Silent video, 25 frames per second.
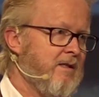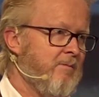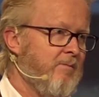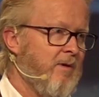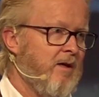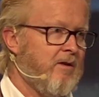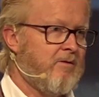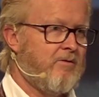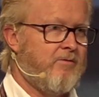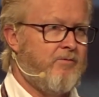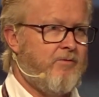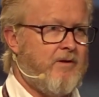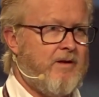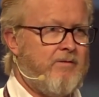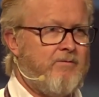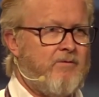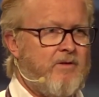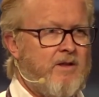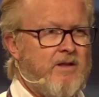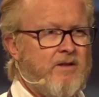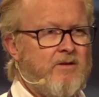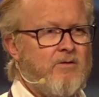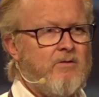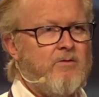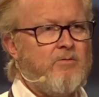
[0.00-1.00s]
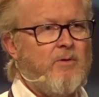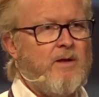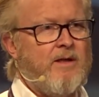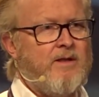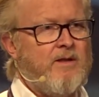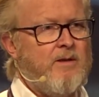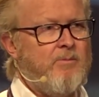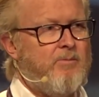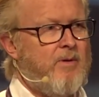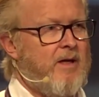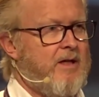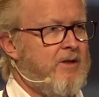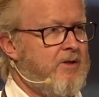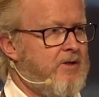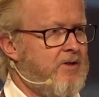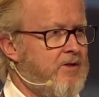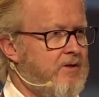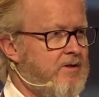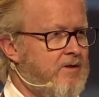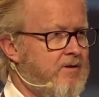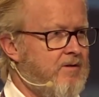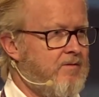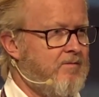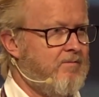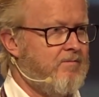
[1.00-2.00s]
about 15 to 20
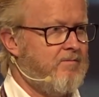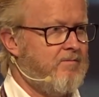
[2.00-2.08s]
pages.